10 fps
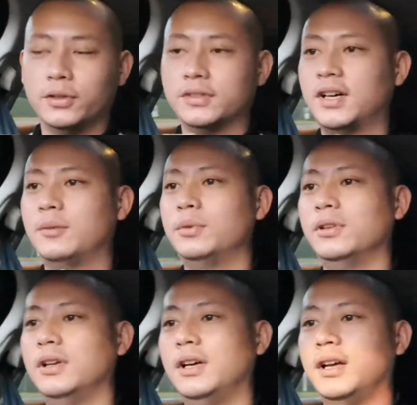for
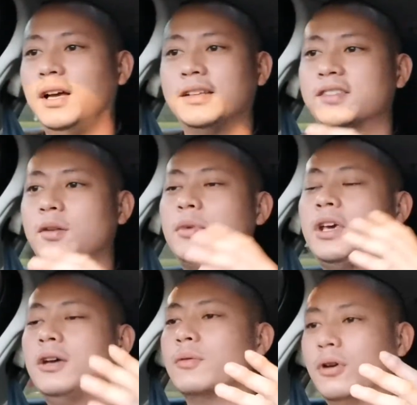example, and some
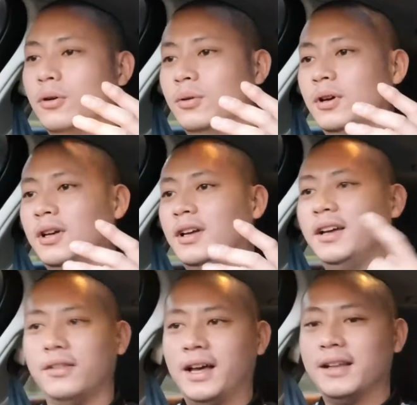hero
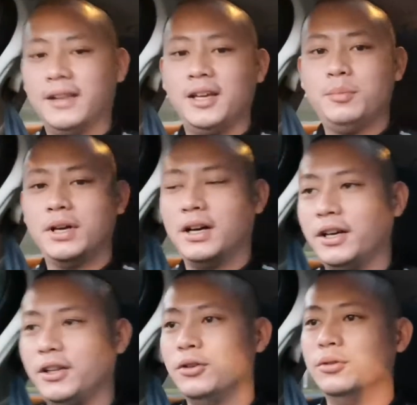in that lane
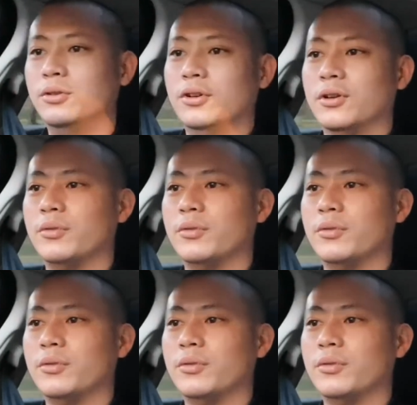behind you